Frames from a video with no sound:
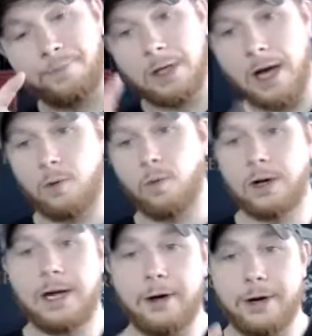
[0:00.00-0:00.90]
got a
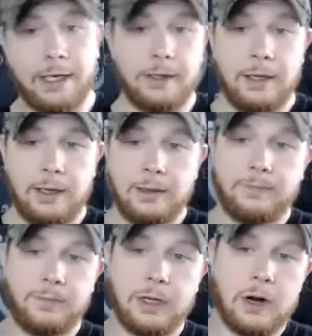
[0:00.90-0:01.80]
workout in,
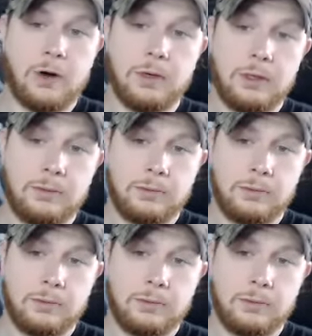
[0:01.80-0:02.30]
you know,